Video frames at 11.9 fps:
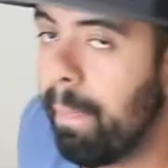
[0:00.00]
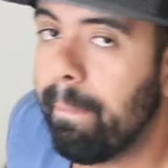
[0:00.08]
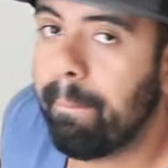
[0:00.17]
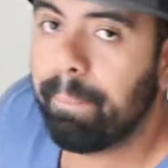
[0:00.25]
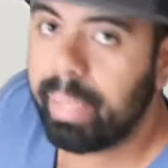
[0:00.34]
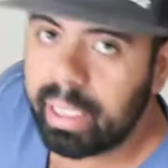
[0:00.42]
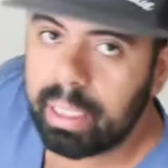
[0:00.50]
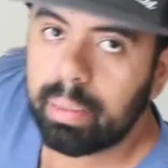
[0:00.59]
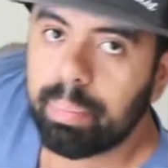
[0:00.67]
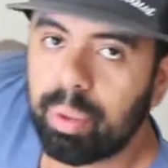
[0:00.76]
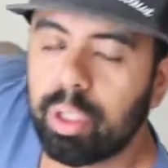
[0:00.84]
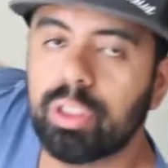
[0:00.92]
me
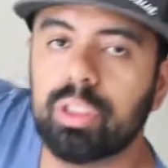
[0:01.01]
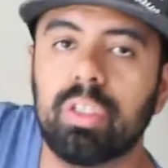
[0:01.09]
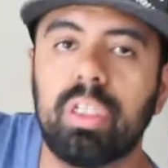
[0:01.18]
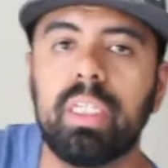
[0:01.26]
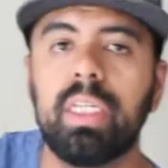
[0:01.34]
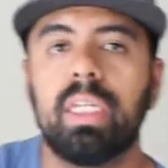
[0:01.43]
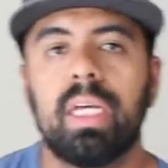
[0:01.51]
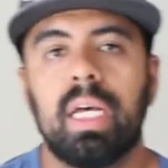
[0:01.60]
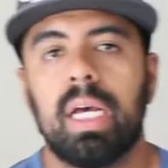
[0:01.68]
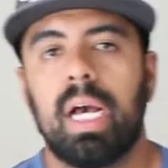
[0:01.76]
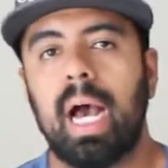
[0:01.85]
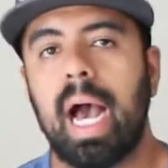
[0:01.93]
personally,
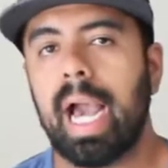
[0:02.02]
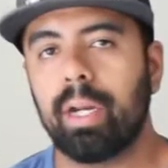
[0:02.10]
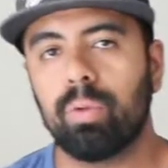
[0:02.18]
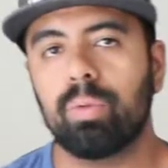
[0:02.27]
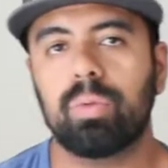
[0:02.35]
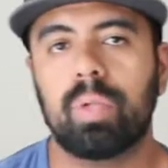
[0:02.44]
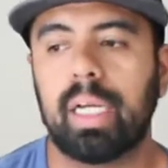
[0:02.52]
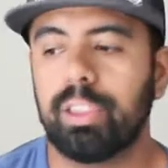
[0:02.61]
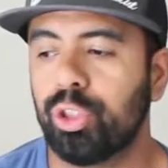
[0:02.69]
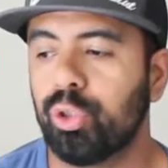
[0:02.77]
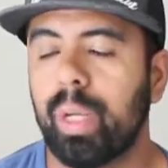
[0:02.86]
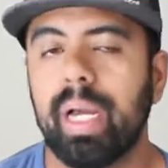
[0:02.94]
I
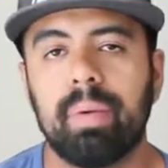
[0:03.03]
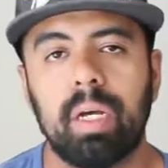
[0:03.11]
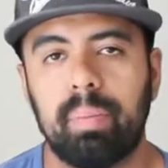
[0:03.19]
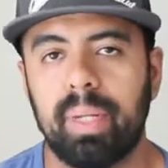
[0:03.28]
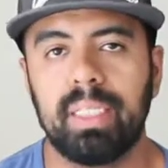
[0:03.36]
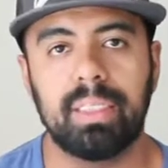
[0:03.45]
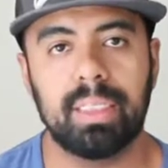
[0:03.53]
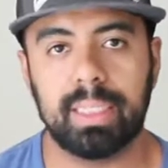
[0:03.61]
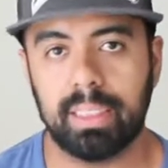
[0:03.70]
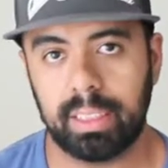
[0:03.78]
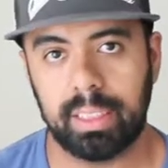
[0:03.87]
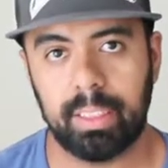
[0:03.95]
try my best
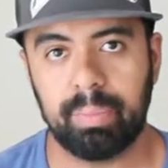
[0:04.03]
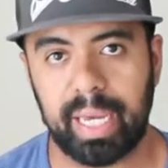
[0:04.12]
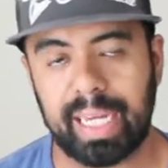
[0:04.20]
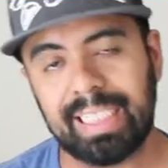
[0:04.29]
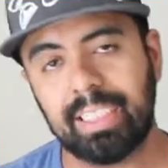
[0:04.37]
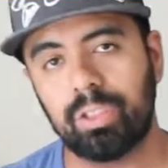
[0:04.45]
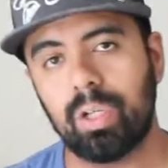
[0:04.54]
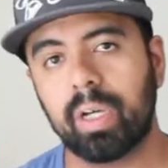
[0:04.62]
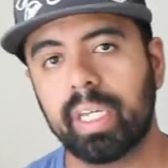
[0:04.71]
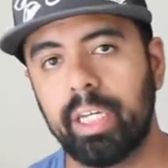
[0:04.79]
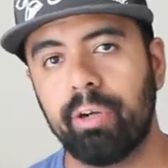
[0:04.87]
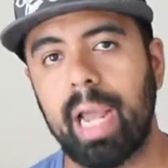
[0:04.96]
not to keep any
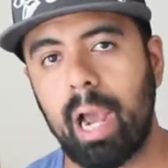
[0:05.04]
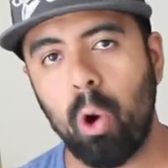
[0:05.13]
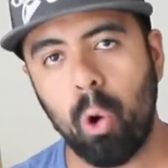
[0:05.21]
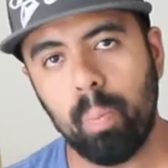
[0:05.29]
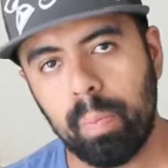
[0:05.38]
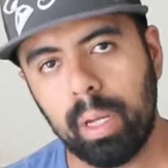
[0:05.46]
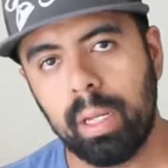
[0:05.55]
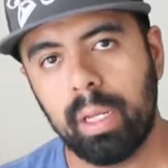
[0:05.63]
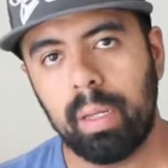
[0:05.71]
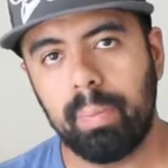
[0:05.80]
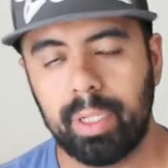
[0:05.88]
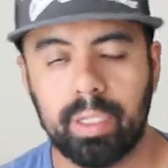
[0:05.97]
stock here at home,
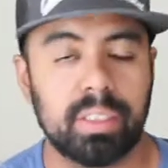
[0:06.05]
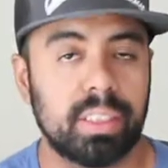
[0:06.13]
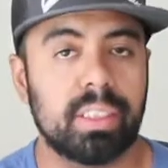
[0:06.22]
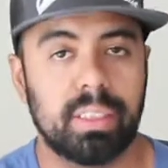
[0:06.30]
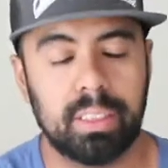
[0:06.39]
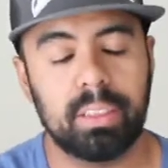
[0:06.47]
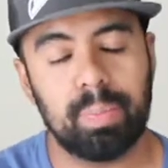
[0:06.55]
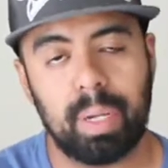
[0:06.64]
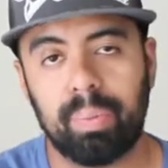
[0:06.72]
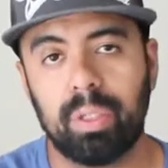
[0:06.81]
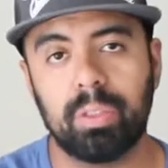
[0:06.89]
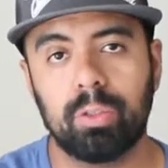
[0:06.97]
because it's my
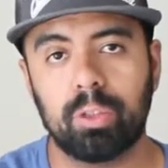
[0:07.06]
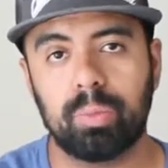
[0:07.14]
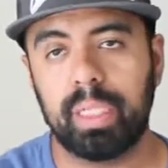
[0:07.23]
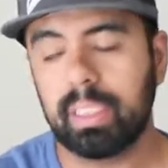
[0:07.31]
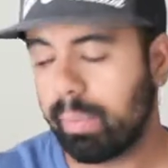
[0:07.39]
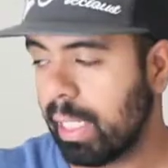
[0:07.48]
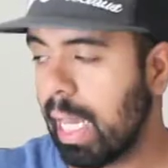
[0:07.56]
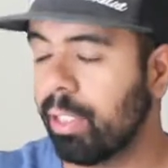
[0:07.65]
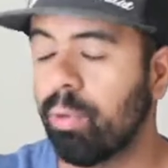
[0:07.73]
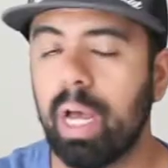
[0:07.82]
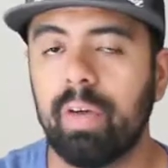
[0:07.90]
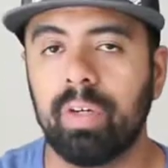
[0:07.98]
personal space. I mean, I
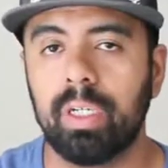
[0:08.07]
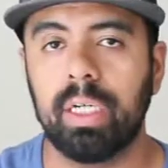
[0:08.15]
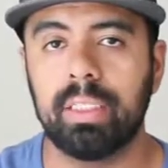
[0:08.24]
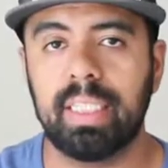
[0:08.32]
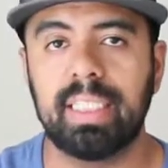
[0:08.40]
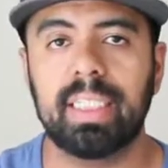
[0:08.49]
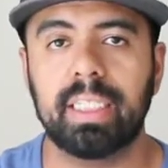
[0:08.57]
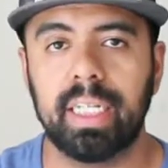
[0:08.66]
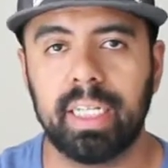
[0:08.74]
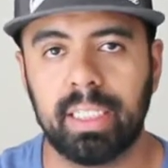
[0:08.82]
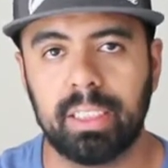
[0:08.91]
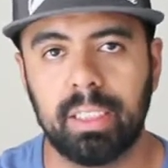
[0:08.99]
do have a
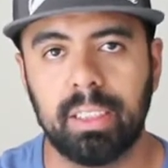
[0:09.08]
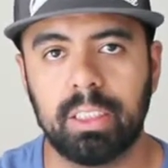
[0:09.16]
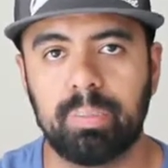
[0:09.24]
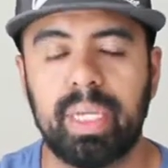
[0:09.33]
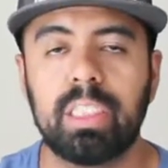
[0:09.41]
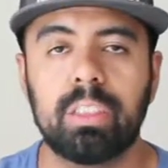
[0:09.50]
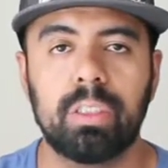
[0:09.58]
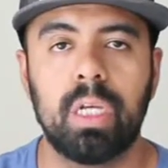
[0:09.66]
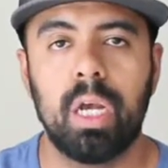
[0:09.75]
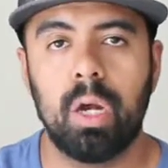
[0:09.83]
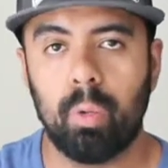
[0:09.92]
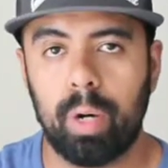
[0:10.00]
designated space
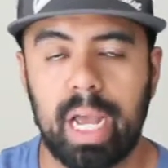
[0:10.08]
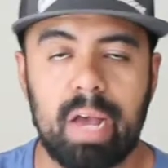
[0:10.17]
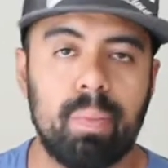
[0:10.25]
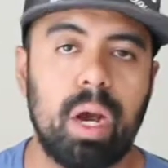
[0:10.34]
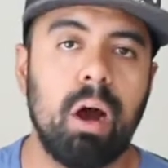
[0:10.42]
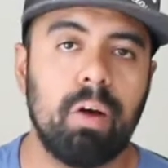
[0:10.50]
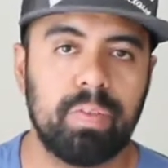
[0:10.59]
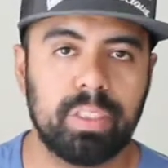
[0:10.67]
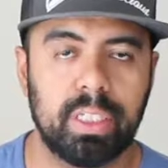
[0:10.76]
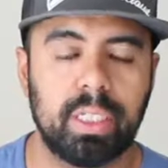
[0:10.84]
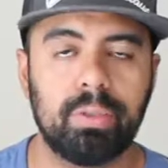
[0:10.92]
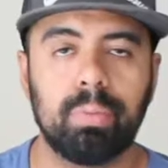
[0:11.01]
where I have my
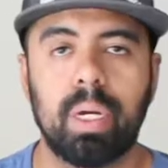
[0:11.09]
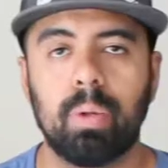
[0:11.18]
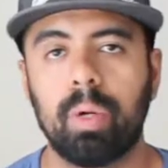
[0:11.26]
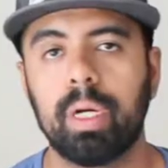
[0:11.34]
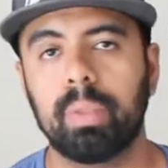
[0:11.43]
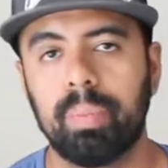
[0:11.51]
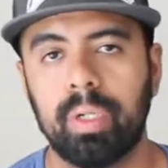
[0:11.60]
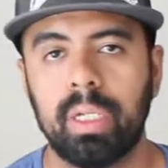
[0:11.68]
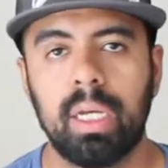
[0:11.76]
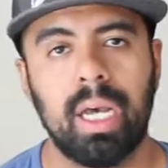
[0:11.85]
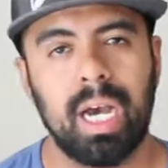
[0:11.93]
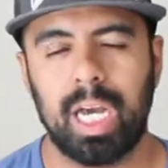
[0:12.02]
office and I do my work, but
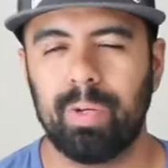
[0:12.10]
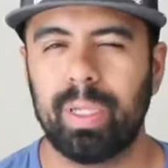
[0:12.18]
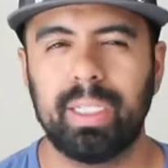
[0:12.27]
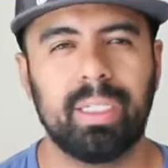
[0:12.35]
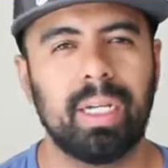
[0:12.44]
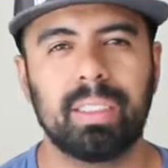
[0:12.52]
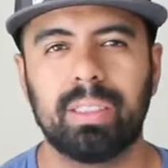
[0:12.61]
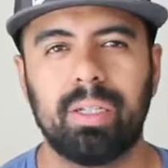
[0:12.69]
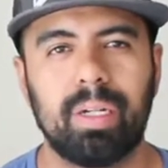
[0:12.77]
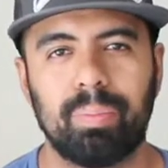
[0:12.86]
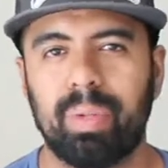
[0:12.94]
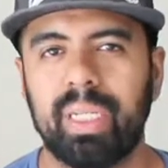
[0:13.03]
I'd rather not
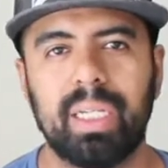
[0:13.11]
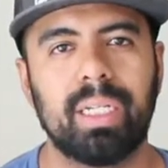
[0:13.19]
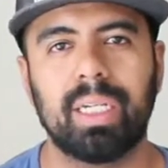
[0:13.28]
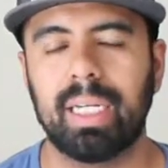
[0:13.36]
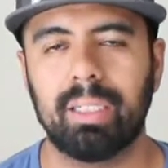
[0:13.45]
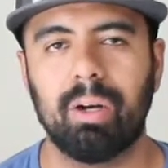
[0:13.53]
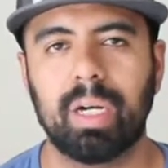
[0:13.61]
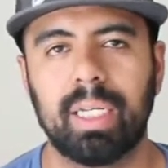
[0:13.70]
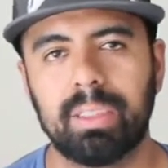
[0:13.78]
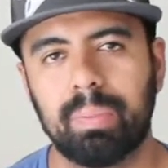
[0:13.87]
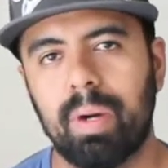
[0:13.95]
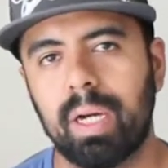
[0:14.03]
start bringing in all
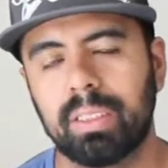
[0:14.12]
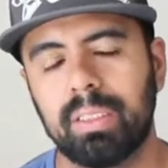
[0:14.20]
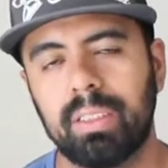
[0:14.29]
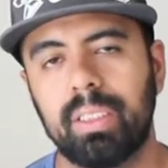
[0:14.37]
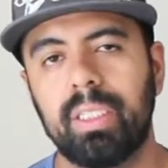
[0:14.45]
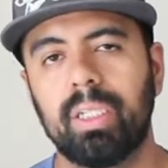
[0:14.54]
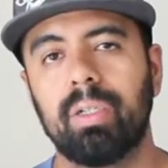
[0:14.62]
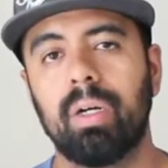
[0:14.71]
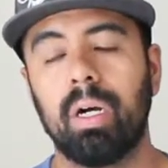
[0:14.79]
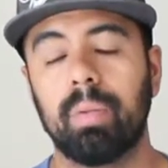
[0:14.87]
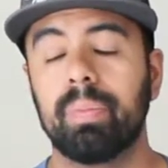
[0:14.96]
kinds of boxes in here.